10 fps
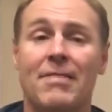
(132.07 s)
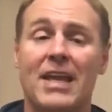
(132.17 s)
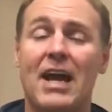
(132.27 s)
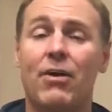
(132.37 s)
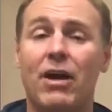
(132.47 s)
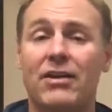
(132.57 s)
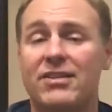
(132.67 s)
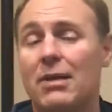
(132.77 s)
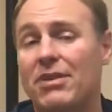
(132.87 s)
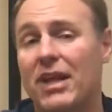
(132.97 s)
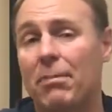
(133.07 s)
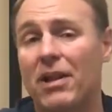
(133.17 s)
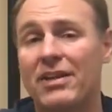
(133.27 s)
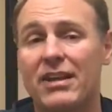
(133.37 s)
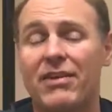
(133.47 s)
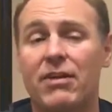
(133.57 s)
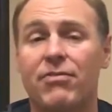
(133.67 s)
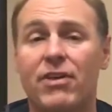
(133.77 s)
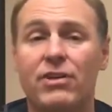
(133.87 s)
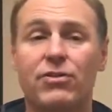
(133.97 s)
Now, the same thing applies. I've got a
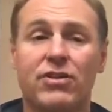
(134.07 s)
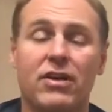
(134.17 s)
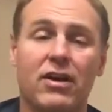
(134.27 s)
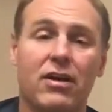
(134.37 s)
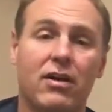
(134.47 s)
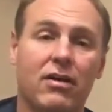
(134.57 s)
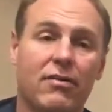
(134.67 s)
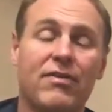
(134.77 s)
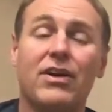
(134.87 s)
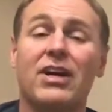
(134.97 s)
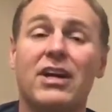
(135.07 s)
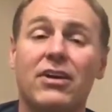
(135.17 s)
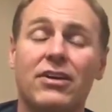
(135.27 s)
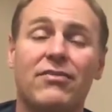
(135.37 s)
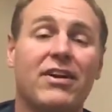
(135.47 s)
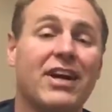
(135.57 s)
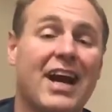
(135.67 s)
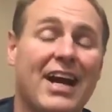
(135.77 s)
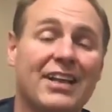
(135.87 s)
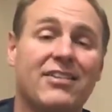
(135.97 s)
friend who's a very good, very
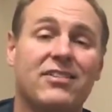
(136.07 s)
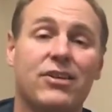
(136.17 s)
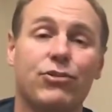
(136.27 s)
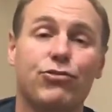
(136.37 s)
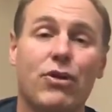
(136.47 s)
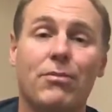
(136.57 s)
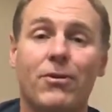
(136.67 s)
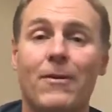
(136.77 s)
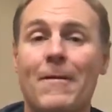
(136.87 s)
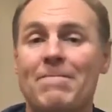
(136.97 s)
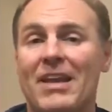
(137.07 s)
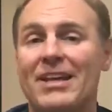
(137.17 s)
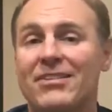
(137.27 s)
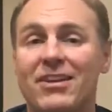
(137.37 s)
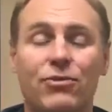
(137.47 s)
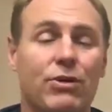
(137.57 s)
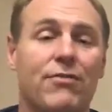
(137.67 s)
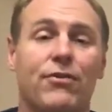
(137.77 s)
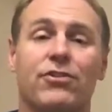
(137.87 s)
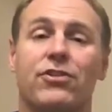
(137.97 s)
highly skilled drummer, and he says when he
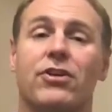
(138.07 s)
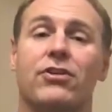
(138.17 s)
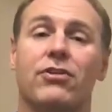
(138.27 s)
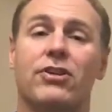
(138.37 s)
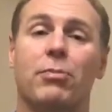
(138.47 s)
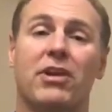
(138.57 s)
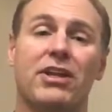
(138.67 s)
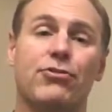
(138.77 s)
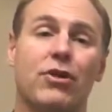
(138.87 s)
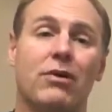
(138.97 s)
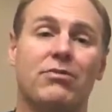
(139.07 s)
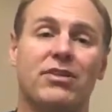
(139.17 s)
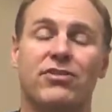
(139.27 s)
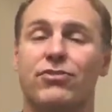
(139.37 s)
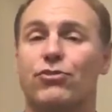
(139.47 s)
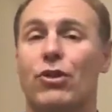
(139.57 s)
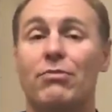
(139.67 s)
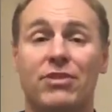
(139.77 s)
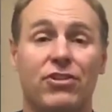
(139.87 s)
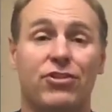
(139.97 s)
first started to learn to play the drums, his
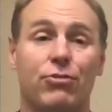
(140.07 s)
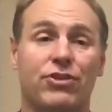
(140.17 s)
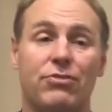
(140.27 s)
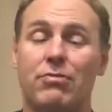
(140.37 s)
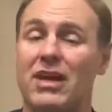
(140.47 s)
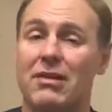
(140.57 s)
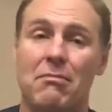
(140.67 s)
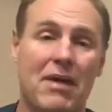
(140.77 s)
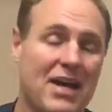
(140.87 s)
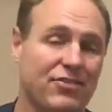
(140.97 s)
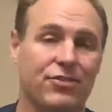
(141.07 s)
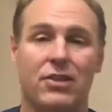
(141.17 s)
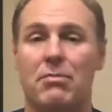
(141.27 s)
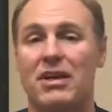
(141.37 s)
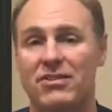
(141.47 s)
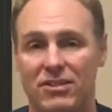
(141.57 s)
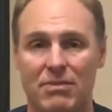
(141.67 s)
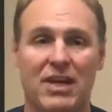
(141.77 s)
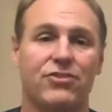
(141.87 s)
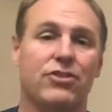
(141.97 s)
drum teacher would just make him master the basics,
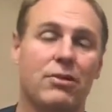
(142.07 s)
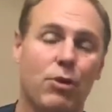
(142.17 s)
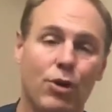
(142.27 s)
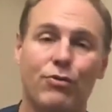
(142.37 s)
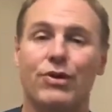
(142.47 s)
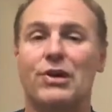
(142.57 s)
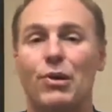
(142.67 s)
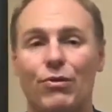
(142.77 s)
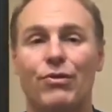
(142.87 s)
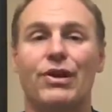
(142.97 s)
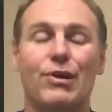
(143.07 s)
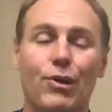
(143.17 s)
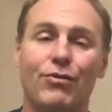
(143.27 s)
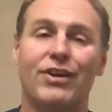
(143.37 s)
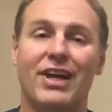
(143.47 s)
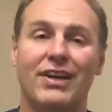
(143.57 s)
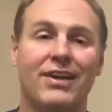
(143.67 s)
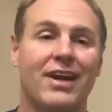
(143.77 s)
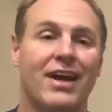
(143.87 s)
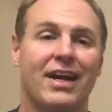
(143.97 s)
master them over and over and over
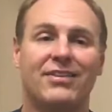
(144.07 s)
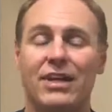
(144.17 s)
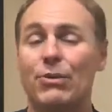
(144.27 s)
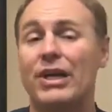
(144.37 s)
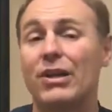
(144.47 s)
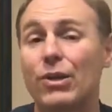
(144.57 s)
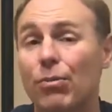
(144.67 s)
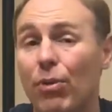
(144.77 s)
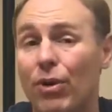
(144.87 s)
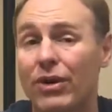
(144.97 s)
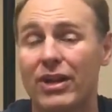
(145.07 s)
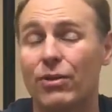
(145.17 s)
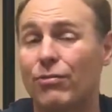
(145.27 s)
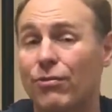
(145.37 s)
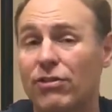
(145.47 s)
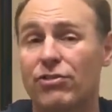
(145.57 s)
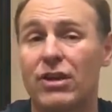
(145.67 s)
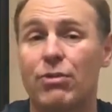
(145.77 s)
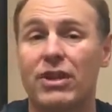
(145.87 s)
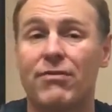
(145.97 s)
again. And he said he would get a little bored and a little
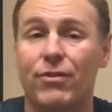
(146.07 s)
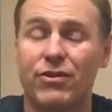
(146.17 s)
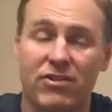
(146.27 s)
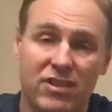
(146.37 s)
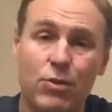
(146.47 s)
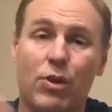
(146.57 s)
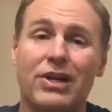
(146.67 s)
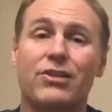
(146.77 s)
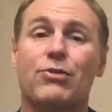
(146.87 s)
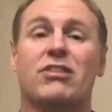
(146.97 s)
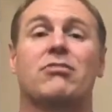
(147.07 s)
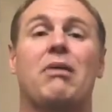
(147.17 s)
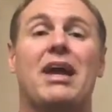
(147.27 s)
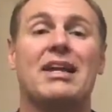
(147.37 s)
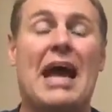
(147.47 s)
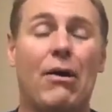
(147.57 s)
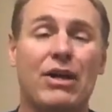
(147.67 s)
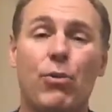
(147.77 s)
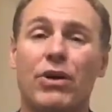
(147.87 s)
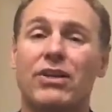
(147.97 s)
frustrated with it at first because he wanted to expand out.
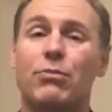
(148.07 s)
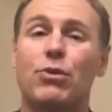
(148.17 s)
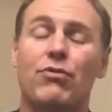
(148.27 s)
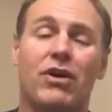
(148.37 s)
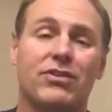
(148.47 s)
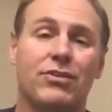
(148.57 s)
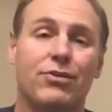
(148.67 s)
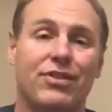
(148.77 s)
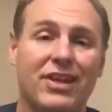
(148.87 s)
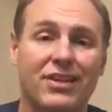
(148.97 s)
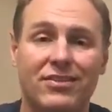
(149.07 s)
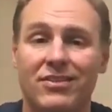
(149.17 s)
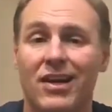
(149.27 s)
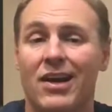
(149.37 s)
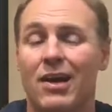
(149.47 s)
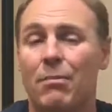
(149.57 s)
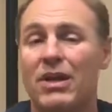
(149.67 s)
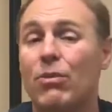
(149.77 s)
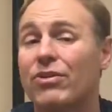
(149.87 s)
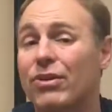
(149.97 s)
He wanted to move on to new things, but
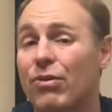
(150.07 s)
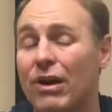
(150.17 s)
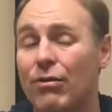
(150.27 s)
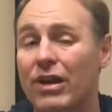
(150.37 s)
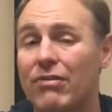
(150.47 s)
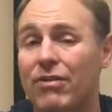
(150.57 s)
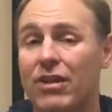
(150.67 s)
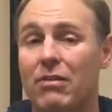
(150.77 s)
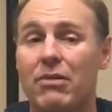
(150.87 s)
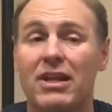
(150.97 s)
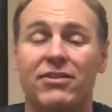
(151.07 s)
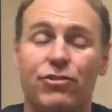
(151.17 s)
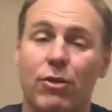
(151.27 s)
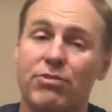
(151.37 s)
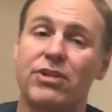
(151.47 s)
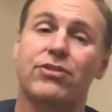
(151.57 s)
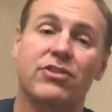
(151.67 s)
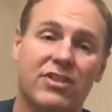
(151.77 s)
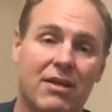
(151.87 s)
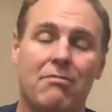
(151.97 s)
he wasn't quite ready for them. And his drum teacher
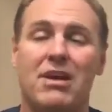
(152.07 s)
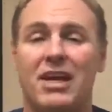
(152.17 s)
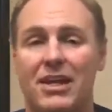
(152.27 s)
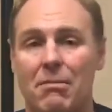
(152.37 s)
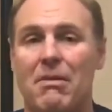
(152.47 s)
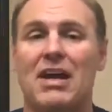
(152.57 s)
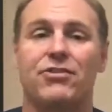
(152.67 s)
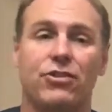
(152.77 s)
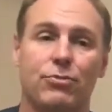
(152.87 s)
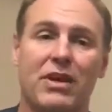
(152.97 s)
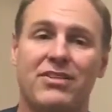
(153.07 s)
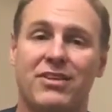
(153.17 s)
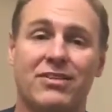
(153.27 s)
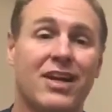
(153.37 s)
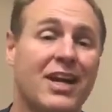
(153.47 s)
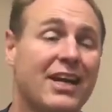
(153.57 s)
just kept making him master those basics.